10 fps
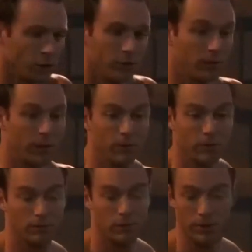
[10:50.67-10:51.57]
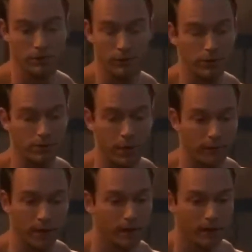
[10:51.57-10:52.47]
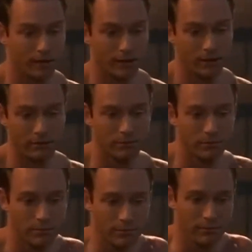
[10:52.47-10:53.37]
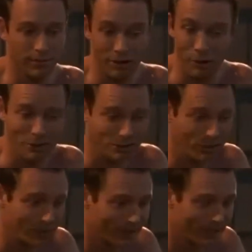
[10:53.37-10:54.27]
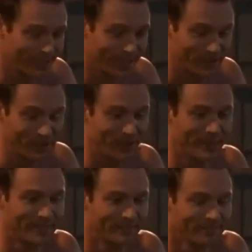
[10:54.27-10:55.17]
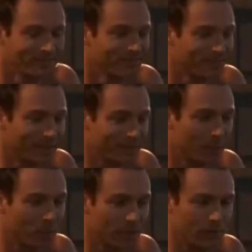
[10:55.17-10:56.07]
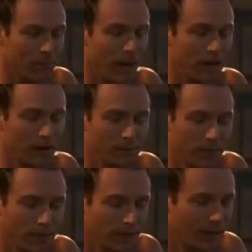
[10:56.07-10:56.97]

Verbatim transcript: You remember when you first met me. I know you do, because I do. You poured that pain on me.